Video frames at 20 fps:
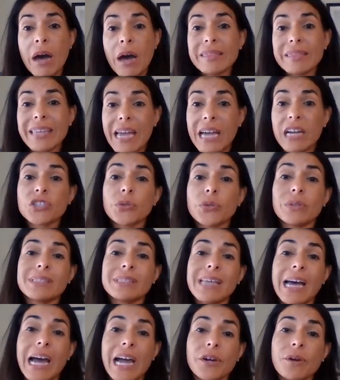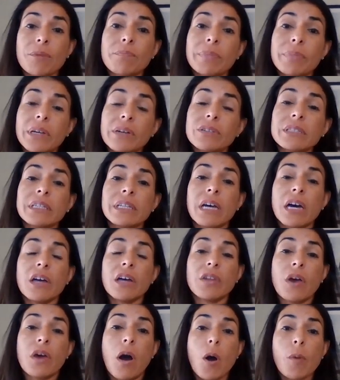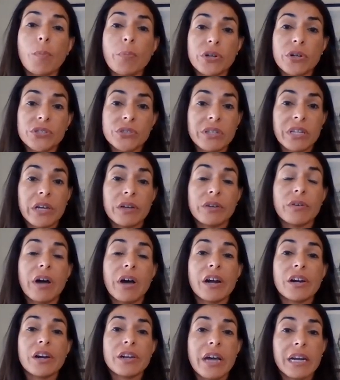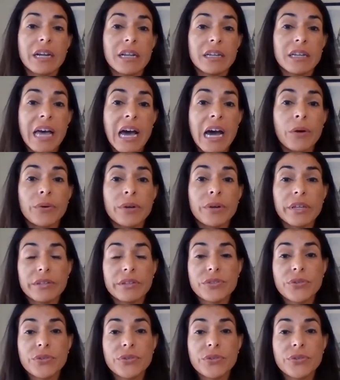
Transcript: the actual entire building and all personnel are not allowed